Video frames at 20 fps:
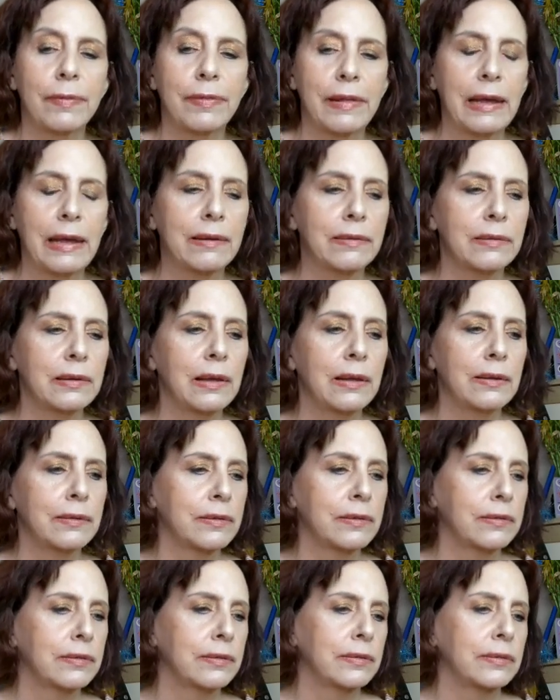the
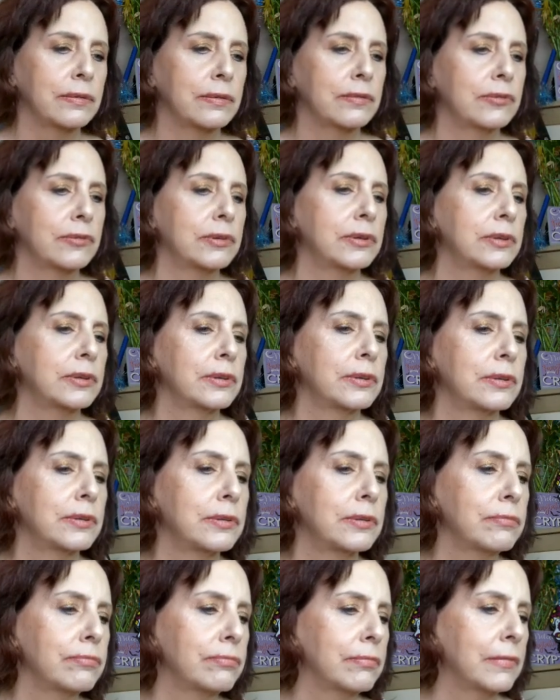Essence
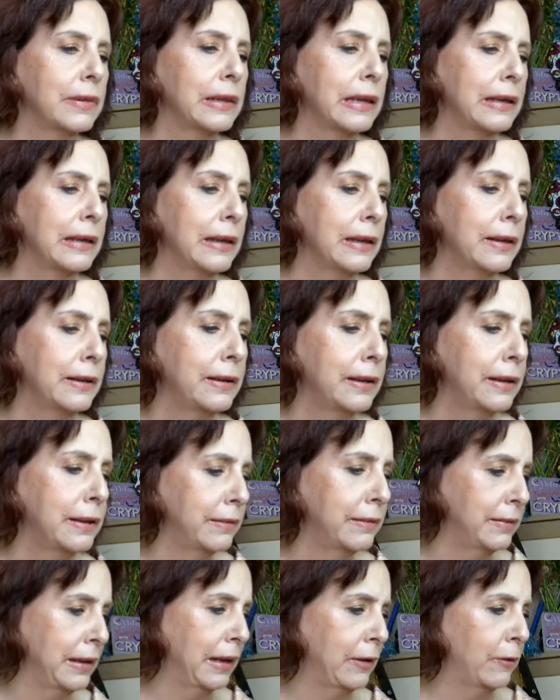and
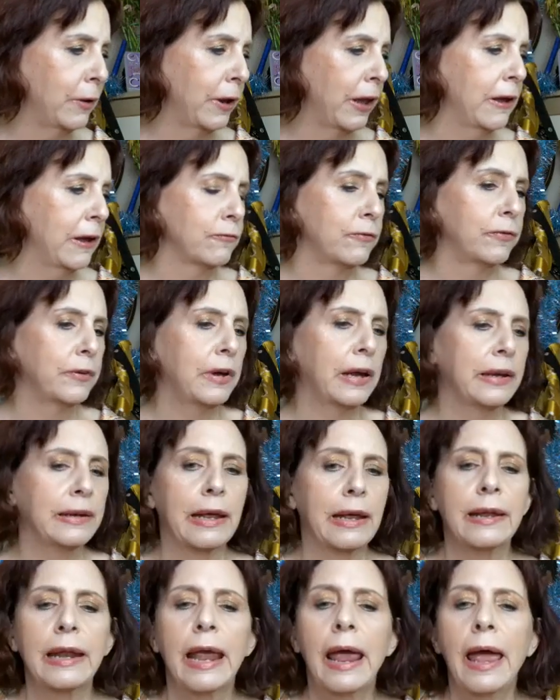now I can't find
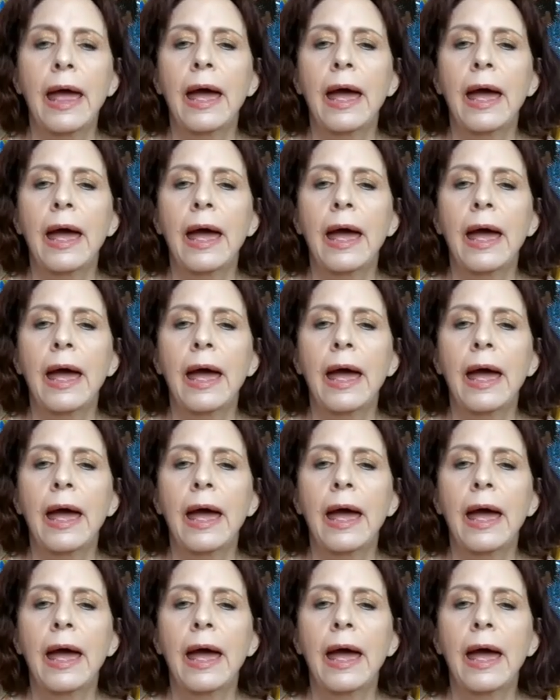it.